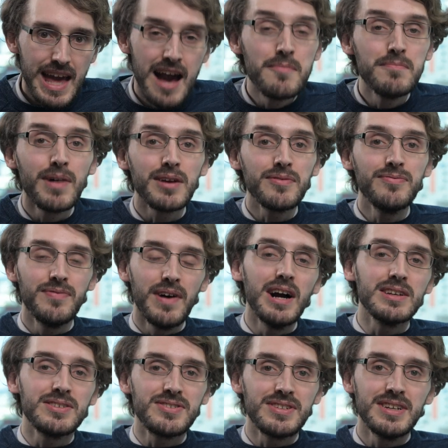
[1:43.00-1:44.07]
And my
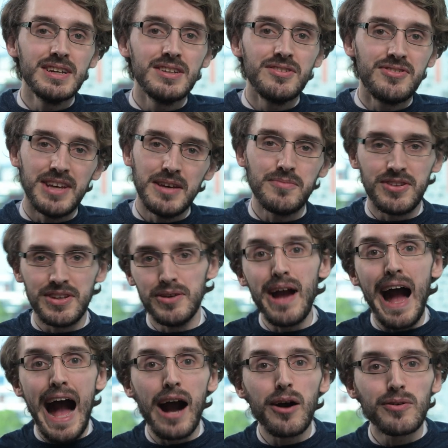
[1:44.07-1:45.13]
first tip to you
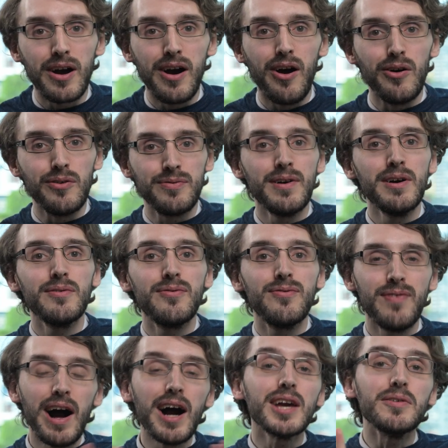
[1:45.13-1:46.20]
out of
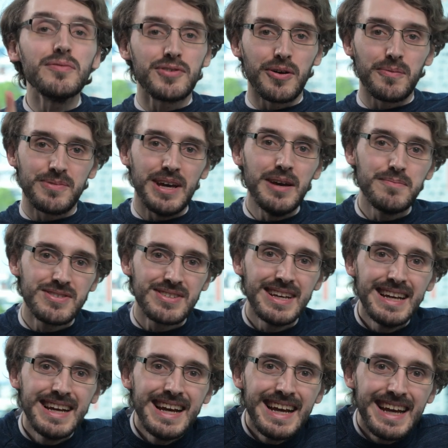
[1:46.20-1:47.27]
five top tips
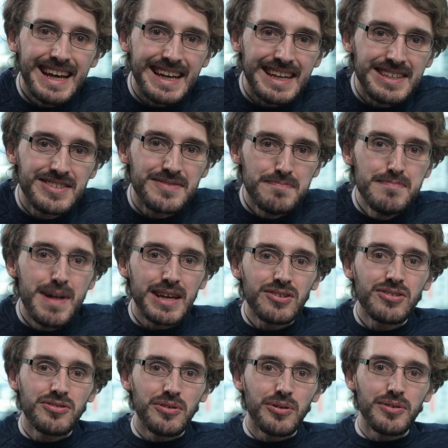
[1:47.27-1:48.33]
is make
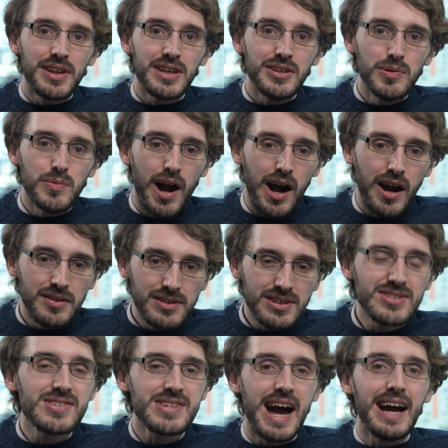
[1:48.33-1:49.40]
sure that you
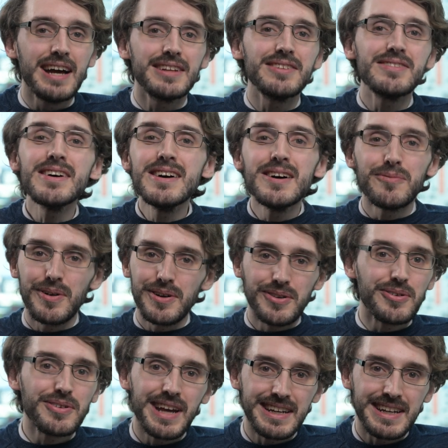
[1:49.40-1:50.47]
understand what
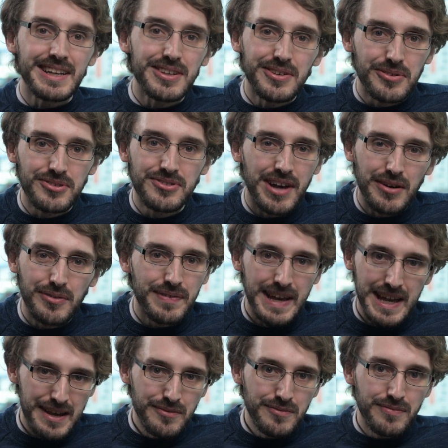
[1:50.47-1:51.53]
you're getting yourself
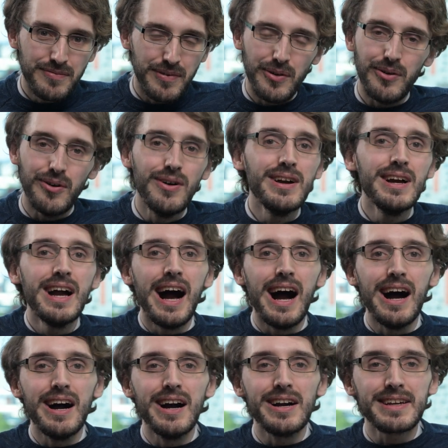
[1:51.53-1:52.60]
in for.
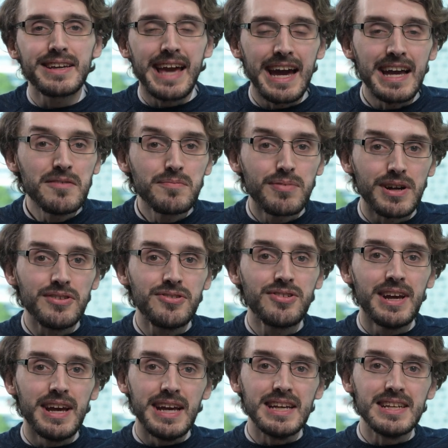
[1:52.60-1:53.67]

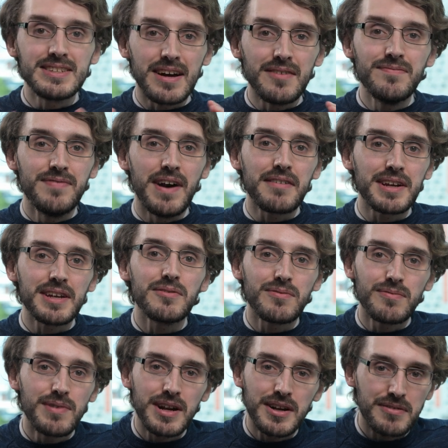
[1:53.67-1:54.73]
Cambridge is a very
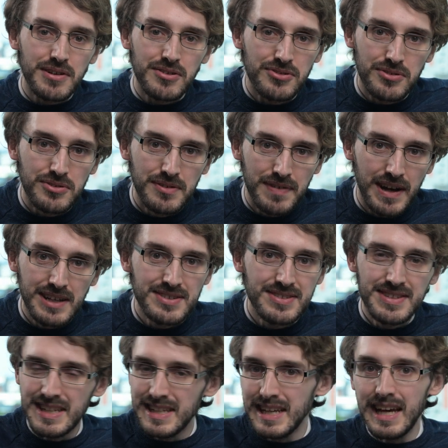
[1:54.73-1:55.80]
rigorous
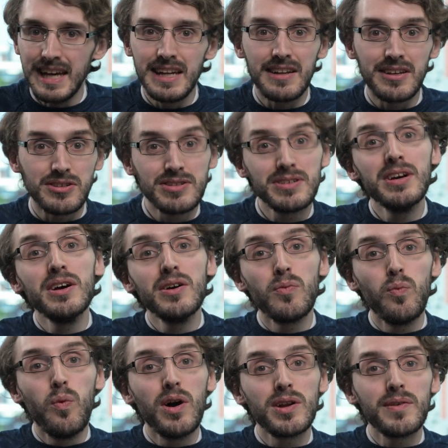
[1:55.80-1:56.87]
university. It is
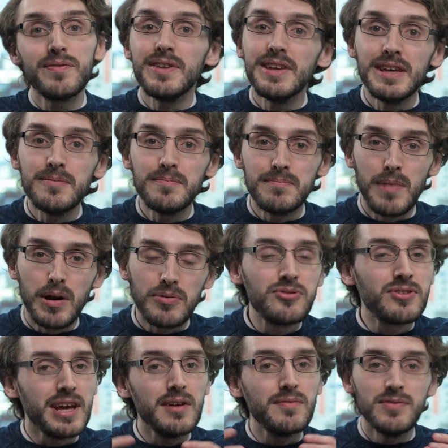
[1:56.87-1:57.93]
one of the
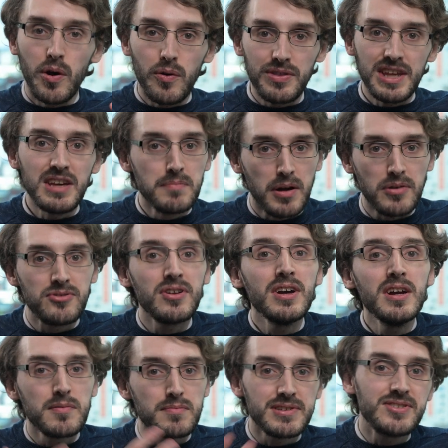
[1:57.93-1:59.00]
most, if not the most
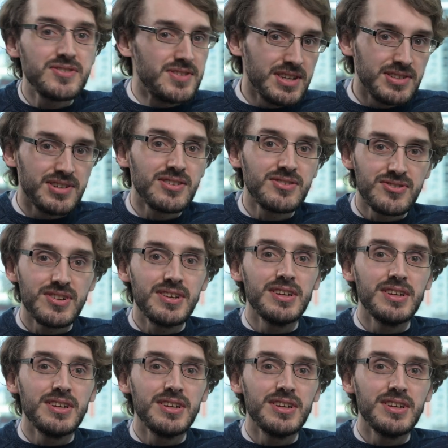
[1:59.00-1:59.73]
prestigious